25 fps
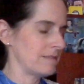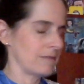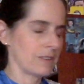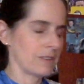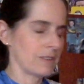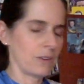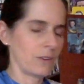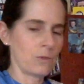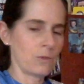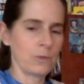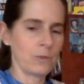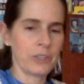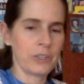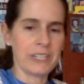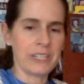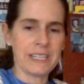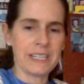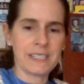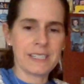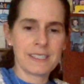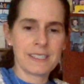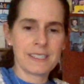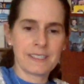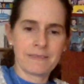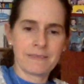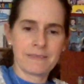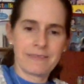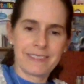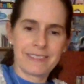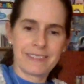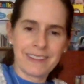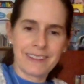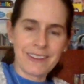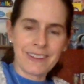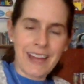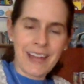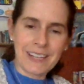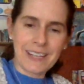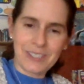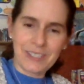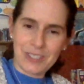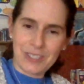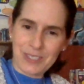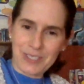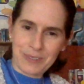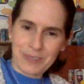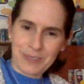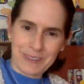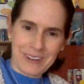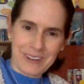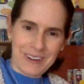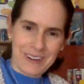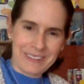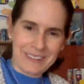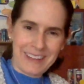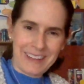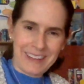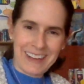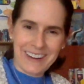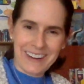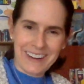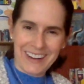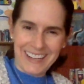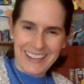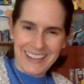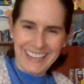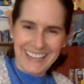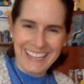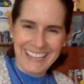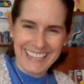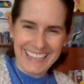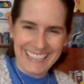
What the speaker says: Oh, goodness. The lights just went off. Hang on.